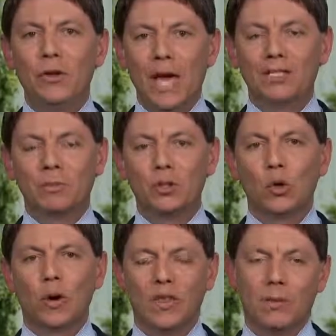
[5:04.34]
you asked the
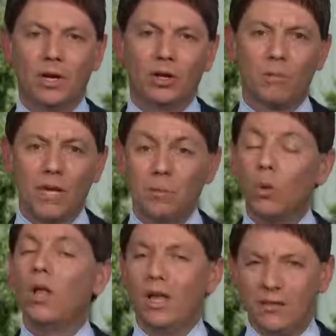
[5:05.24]
majority of the American
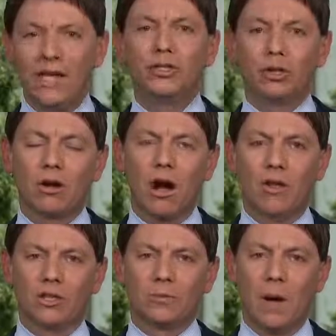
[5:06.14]
people, they'd sure
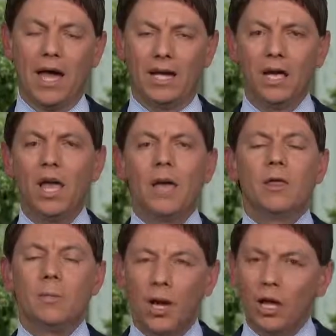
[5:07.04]
call it spying.
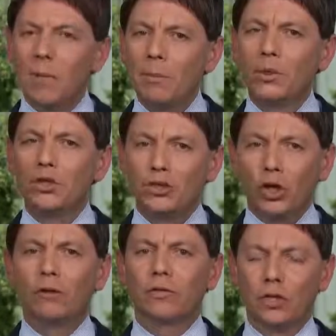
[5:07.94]
The American people
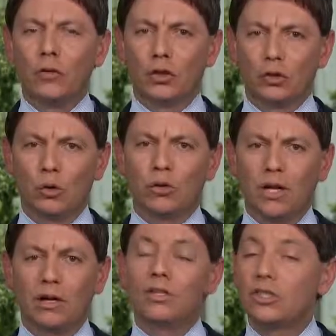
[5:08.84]
deserve to know the truth
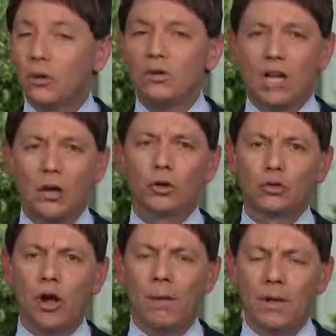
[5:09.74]
here, and so does Donald
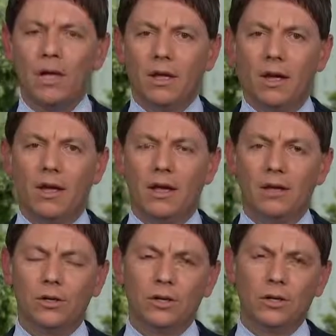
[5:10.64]
Trump, so,
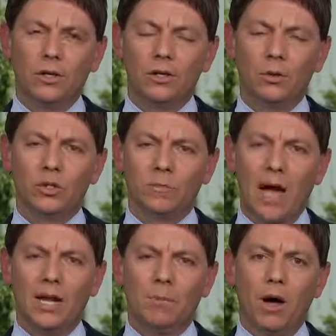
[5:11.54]
uh, who, who was
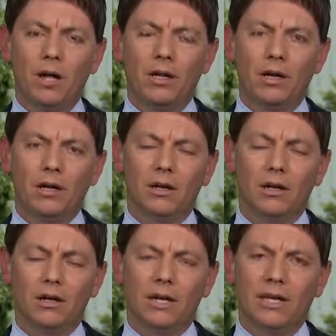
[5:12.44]
spied upon on
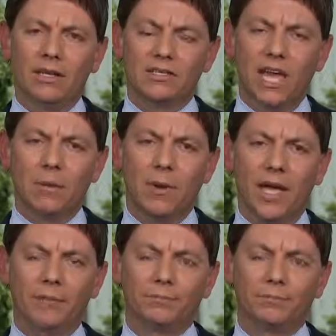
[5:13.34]
uh, in this campaign.